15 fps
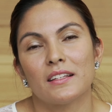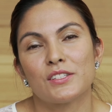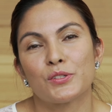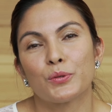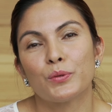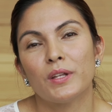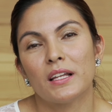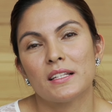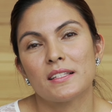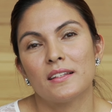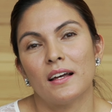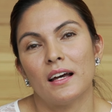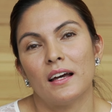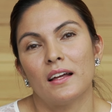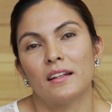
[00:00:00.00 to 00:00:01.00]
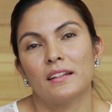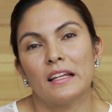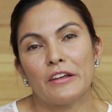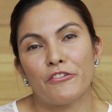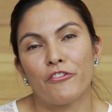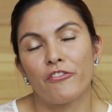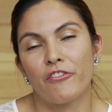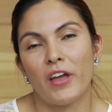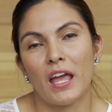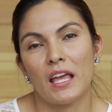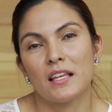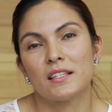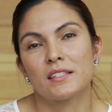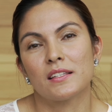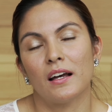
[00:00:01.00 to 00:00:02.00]
Students that
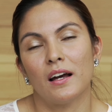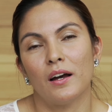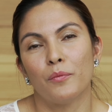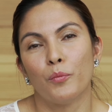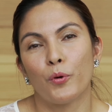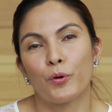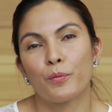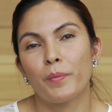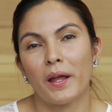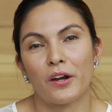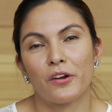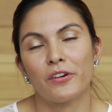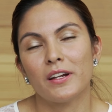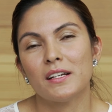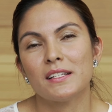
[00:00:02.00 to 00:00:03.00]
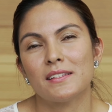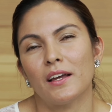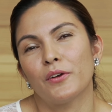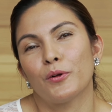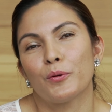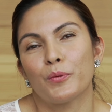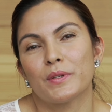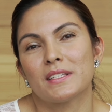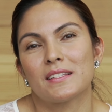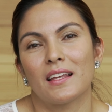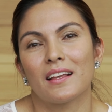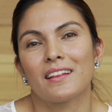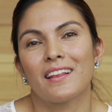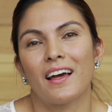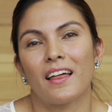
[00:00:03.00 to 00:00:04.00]
face uh, more barriers, I always
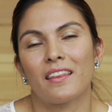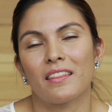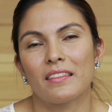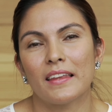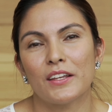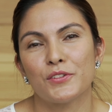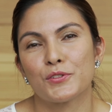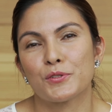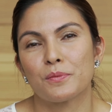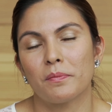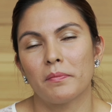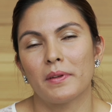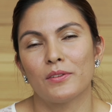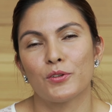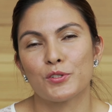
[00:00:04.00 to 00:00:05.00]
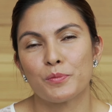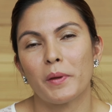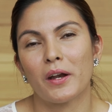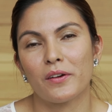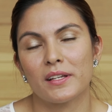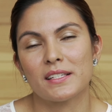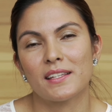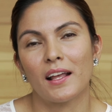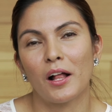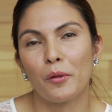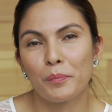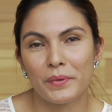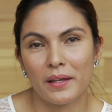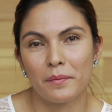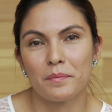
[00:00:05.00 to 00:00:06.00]
think that they just those barriers
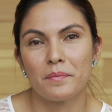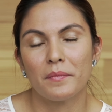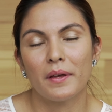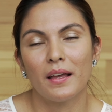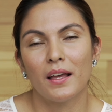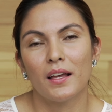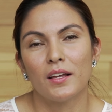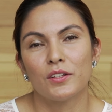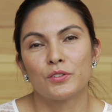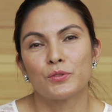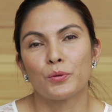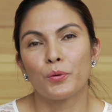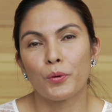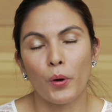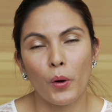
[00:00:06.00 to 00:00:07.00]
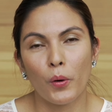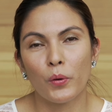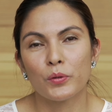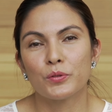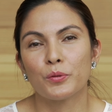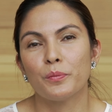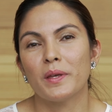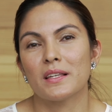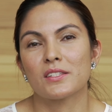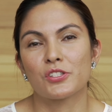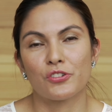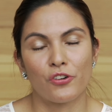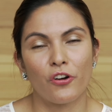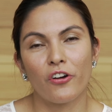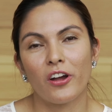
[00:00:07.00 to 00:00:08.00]
help them to grow, to be
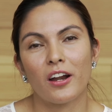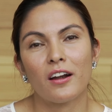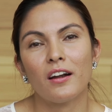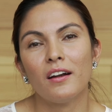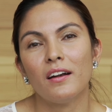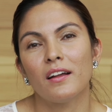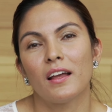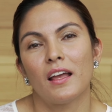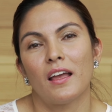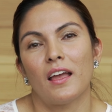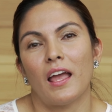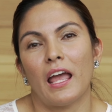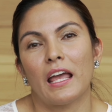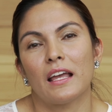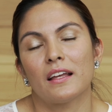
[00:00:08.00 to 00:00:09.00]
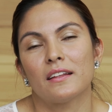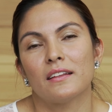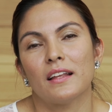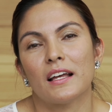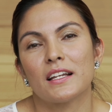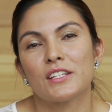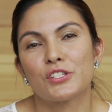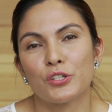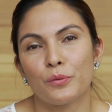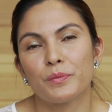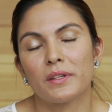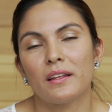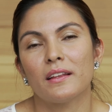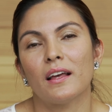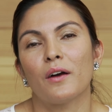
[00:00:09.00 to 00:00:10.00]
stronger, and that is
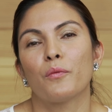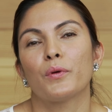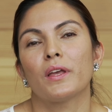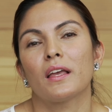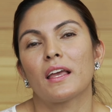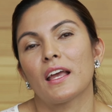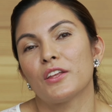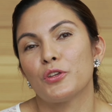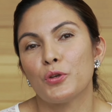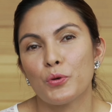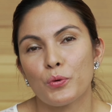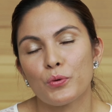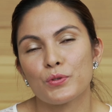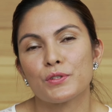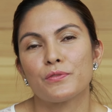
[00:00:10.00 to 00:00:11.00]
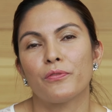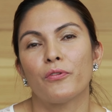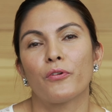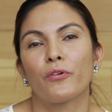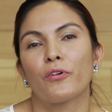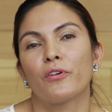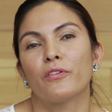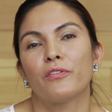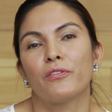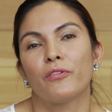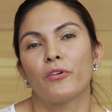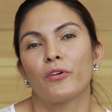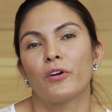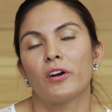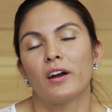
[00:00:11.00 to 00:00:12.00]
something that we can use for
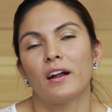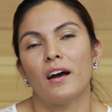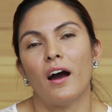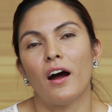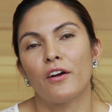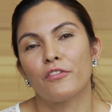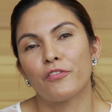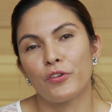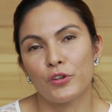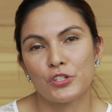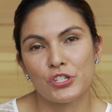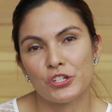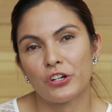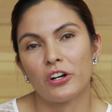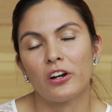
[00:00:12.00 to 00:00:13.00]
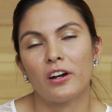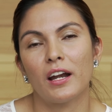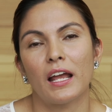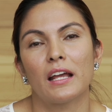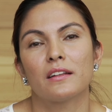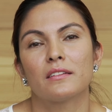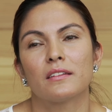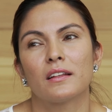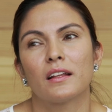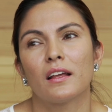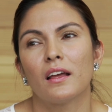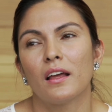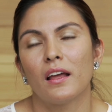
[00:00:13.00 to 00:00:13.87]
for our future, and